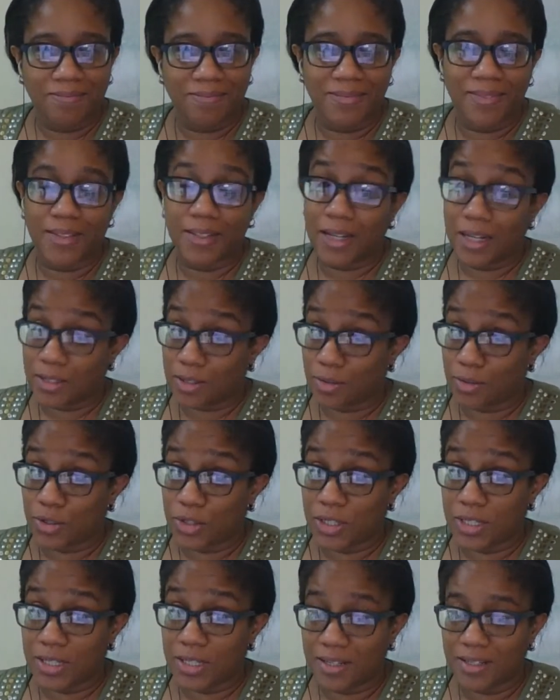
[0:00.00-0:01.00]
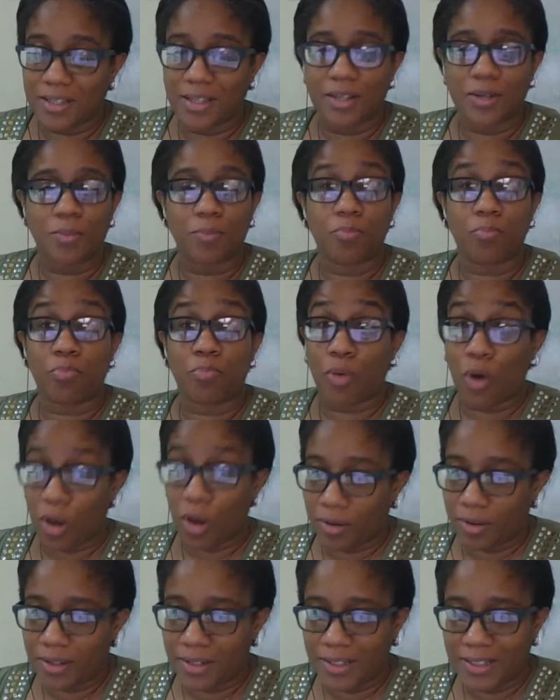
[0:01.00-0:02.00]
And that's how she says it,
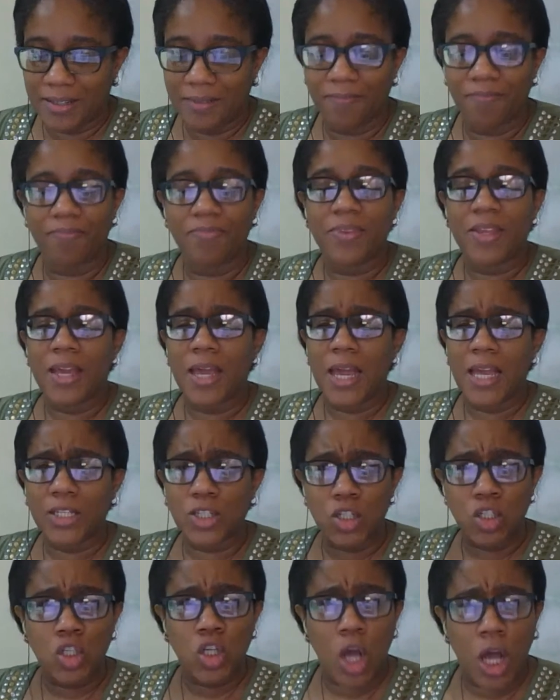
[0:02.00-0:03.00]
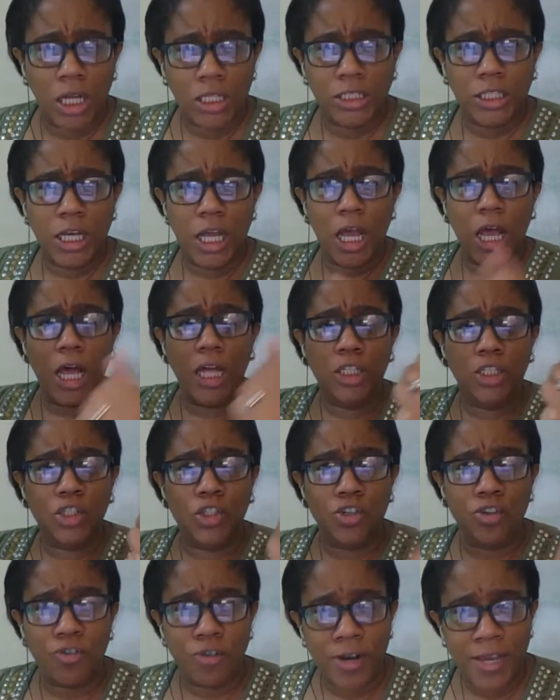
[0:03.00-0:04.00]
broccoli. It's not a
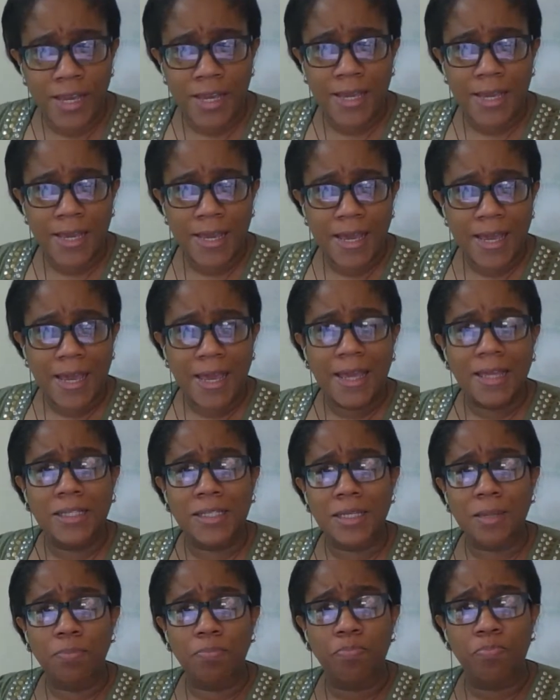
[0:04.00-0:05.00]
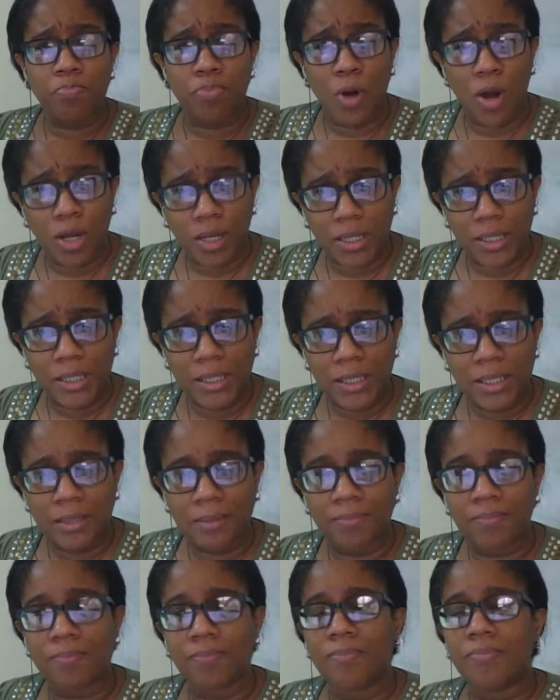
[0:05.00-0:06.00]
tree, it's a broccoli.
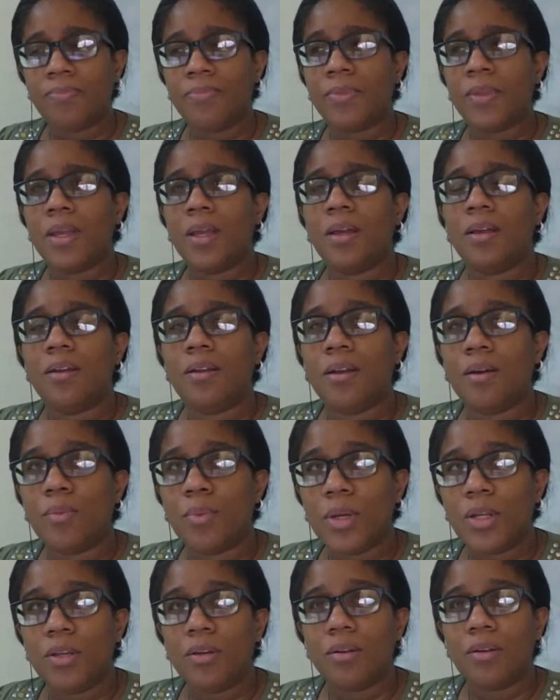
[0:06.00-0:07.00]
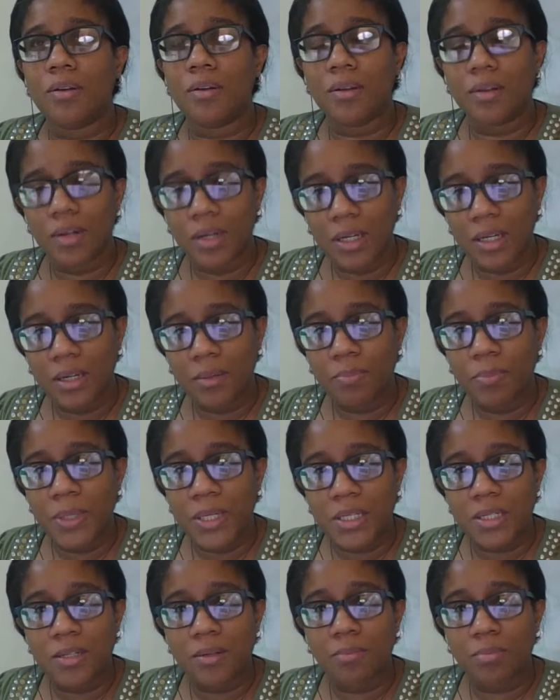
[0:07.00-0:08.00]
Now, when you look at a
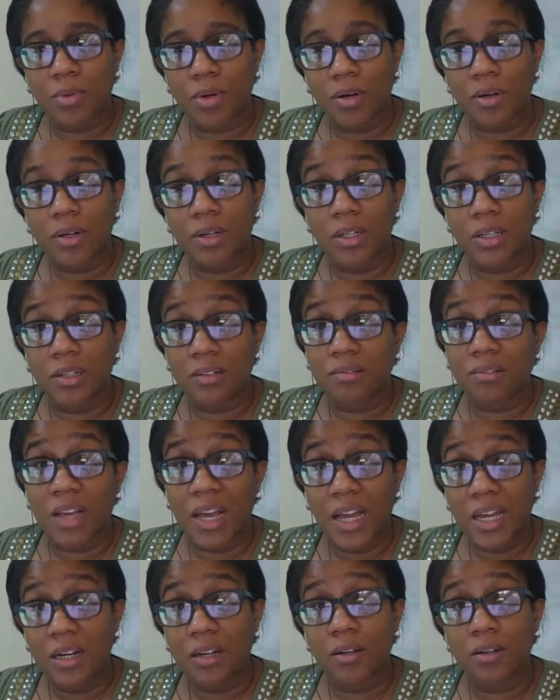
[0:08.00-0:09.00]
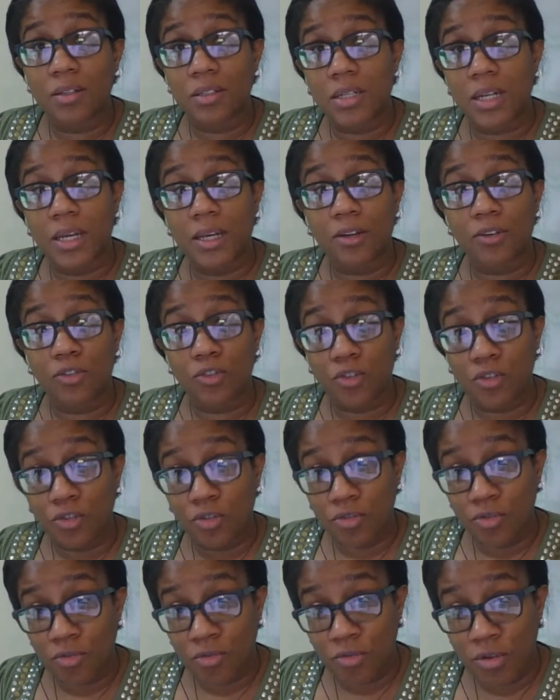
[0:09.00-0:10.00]
piece of broccoli, it kind of looks like a
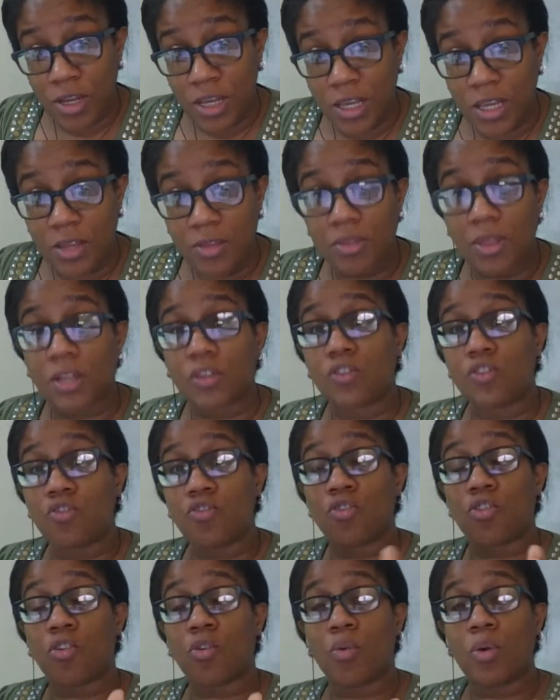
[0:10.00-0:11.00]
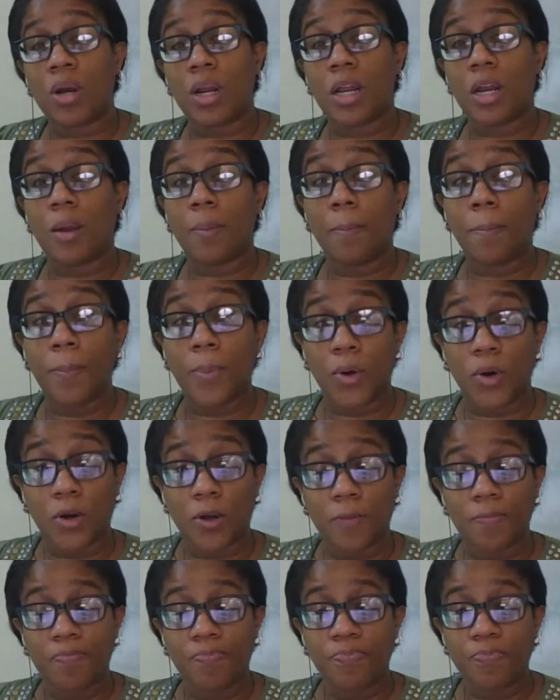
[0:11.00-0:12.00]
tree that's drawn in a book.